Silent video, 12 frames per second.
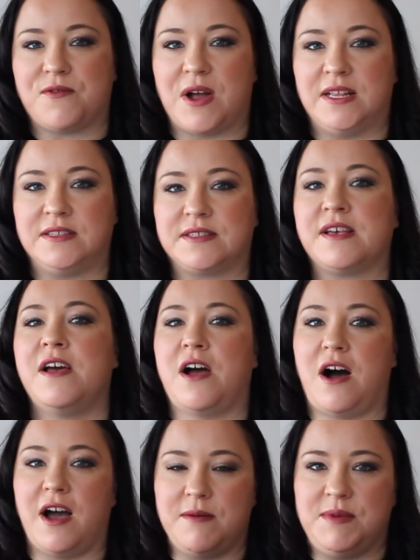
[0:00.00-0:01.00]
friends,
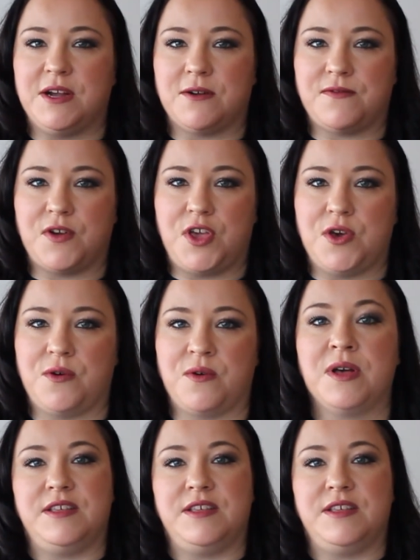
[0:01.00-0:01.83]
I am here for you.